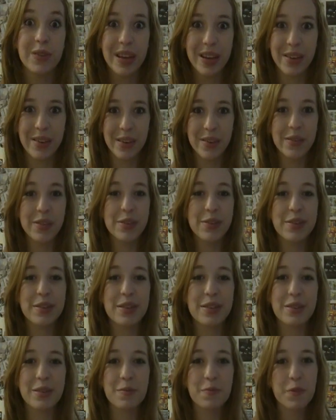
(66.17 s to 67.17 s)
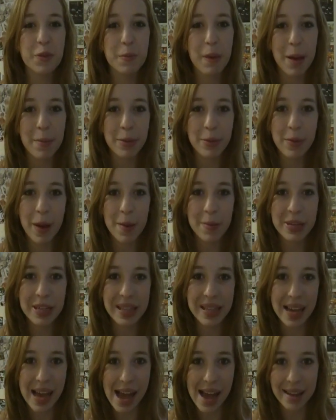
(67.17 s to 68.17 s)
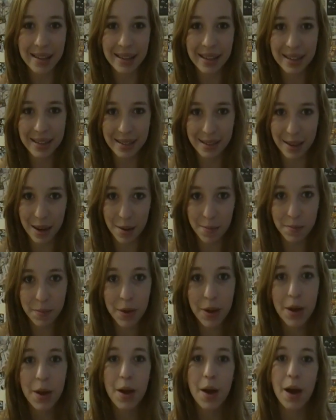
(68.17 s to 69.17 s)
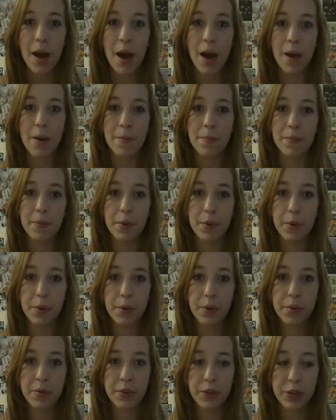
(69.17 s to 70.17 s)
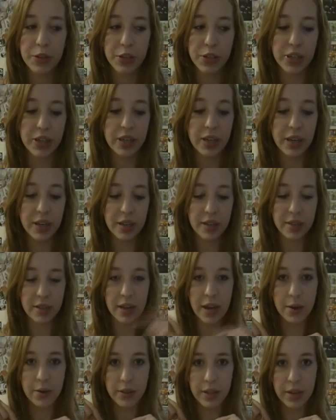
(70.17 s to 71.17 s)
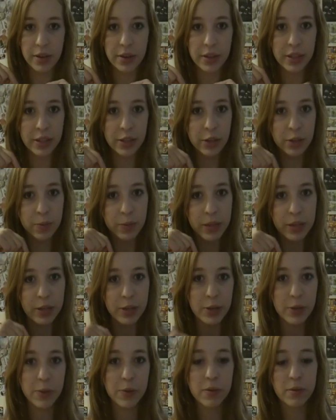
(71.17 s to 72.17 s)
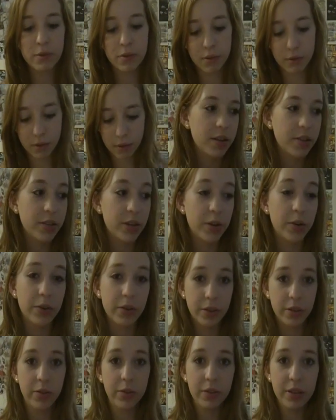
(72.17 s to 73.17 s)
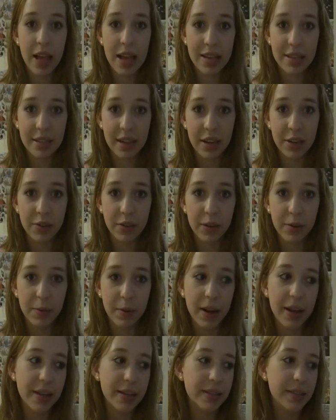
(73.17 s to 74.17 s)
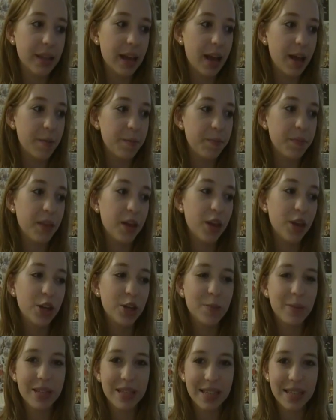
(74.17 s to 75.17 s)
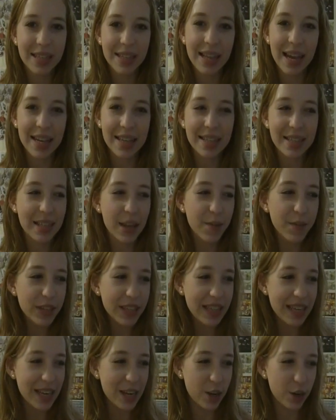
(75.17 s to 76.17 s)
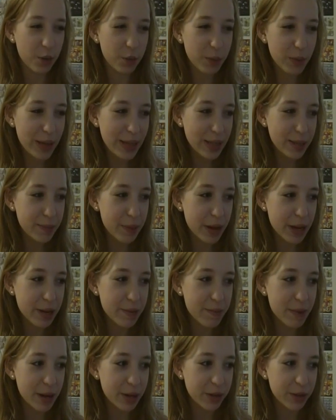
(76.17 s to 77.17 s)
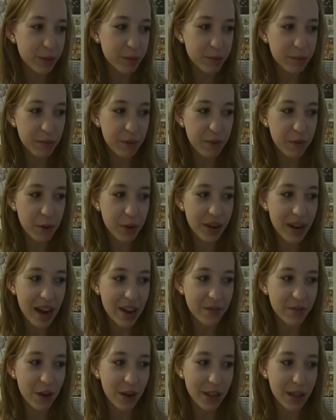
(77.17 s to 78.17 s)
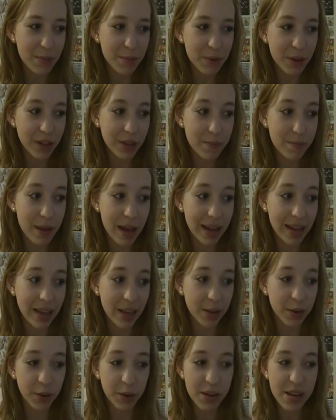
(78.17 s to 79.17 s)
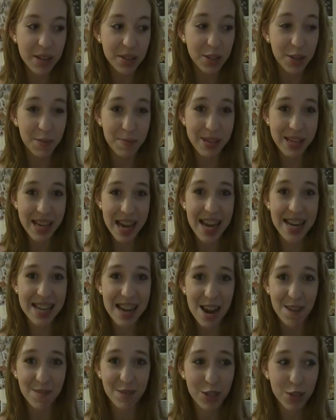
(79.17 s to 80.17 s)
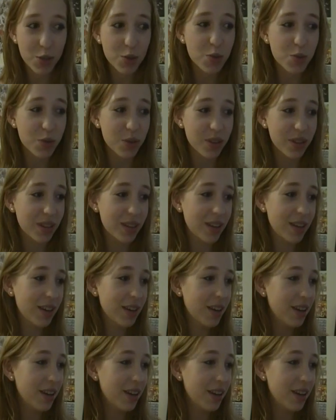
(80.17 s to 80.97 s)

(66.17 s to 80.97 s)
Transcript: So I agree with your system for Babbity Rabbity and the Cackling Stump. The whole version is down there in the doobly-doo. So your last entry was, you must collect 17 green spotted mushrooms before nightfall and bring them back here, or else you'll be kicked out of school.